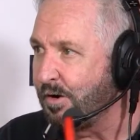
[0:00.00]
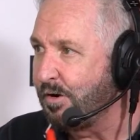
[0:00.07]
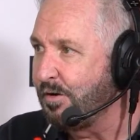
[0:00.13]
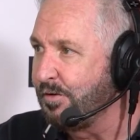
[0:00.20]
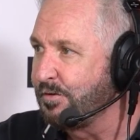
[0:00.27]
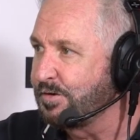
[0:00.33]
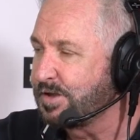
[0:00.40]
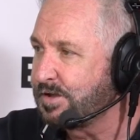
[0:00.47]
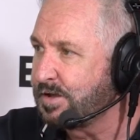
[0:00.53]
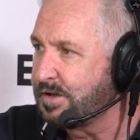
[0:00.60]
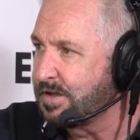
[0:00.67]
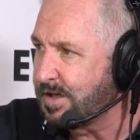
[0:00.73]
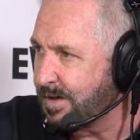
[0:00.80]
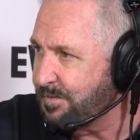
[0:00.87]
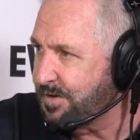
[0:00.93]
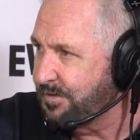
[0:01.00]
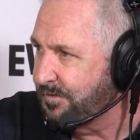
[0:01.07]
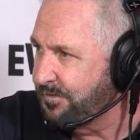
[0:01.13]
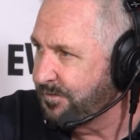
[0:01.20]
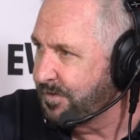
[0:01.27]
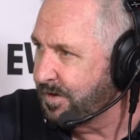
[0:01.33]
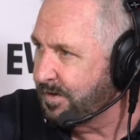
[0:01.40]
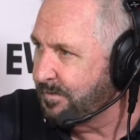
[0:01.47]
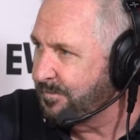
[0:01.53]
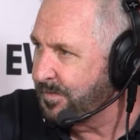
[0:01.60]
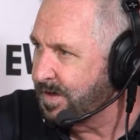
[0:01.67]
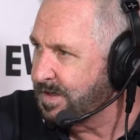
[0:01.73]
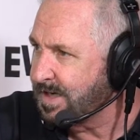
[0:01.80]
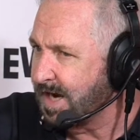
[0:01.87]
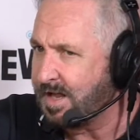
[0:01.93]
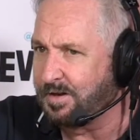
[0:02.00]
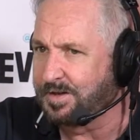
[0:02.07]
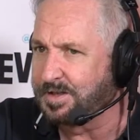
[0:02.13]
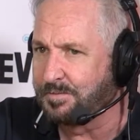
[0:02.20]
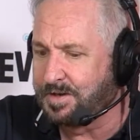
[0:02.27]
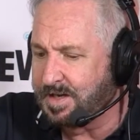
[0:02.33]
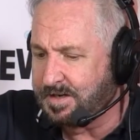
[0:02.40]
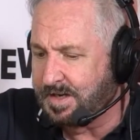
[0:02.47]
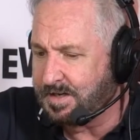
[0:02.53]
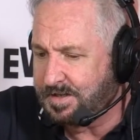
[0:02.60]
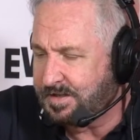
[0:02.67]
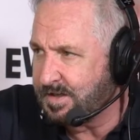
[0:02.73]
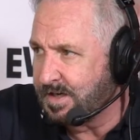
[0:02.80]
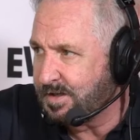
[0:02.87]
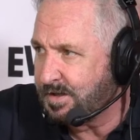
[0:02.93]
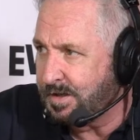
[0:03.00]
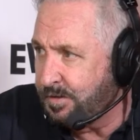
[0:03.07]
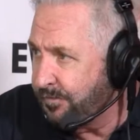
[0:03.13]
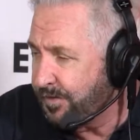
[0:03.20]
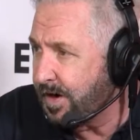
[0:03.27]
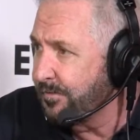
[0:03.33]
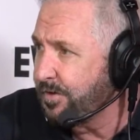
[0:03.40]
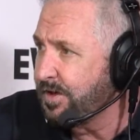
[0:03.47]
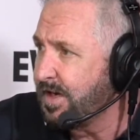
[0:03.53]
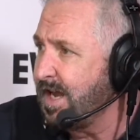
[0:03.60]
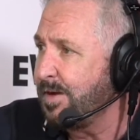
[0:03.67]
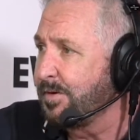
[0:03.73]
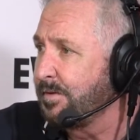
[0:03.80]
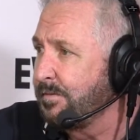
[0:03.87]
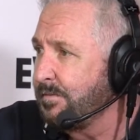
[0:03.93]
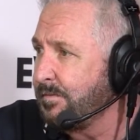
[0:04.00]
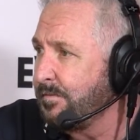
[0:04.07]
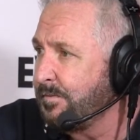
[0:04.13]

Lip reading: all those types of talents? I mean, that's you've covered the gamut.